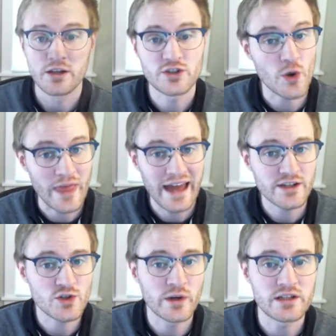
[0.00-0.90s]
So that
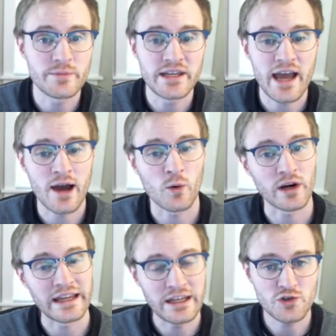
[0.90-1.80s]
is going to be
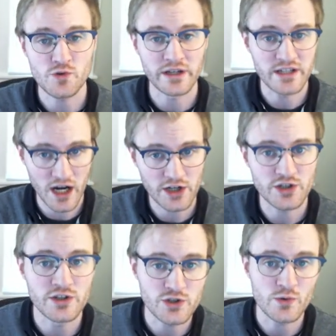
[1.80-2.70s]
our
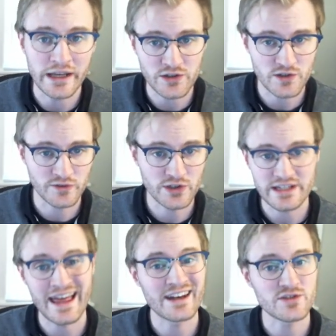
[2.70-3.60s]
introduction to intervals,
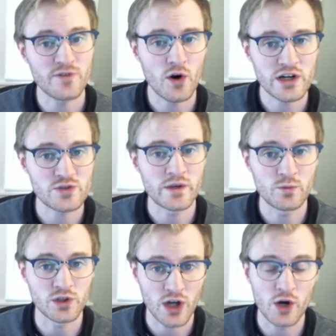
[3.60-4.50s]
and that is as far as we
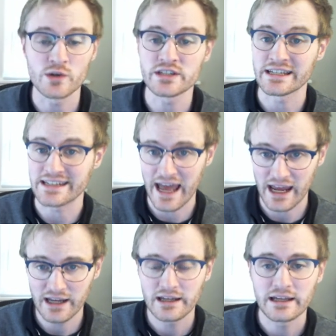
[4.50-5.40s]
will go
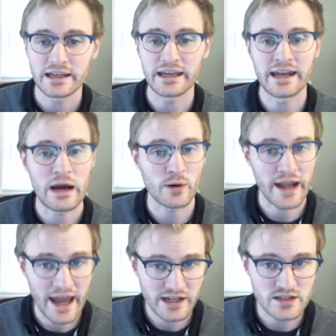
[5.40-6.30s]
today. In our
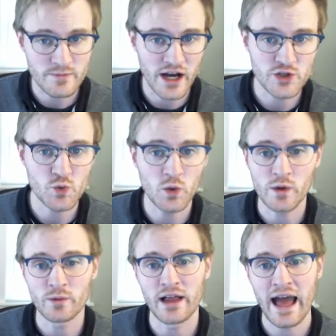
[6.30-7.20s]
next module,
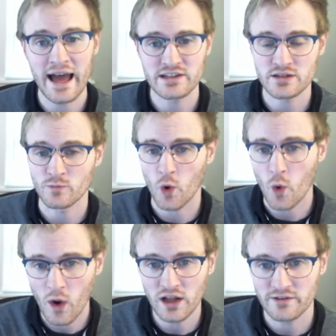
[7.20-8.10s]
we will add some
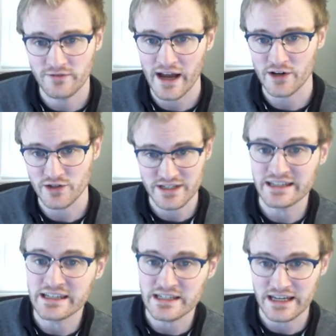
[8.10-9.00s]
qualifiers to
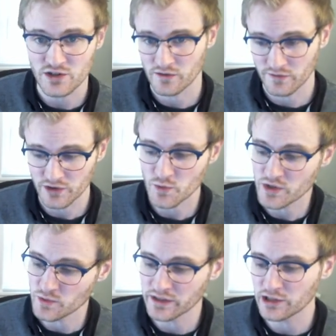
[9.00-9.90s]
these intervals,
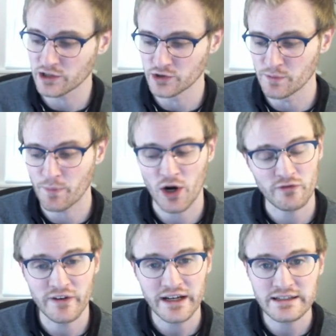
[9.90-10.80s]
which will include
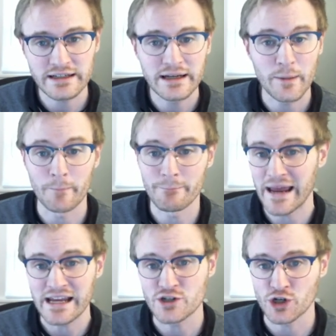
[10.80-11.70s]
perfect,
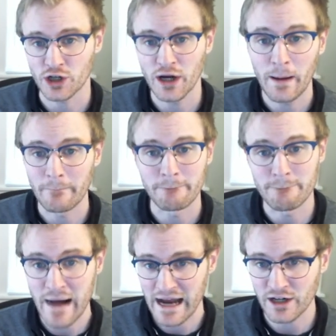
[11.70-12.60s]
major,
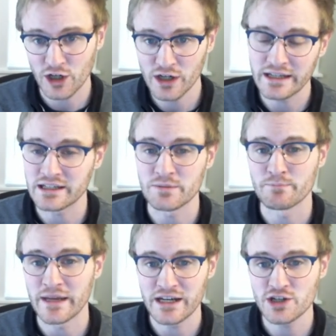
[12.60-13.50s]
minor,
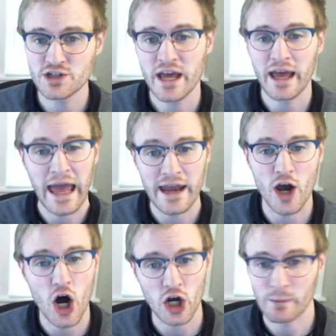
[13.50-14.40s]
diminished, and
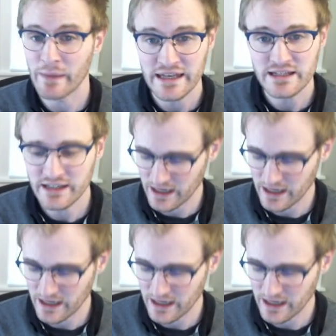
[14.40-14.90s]
augmented.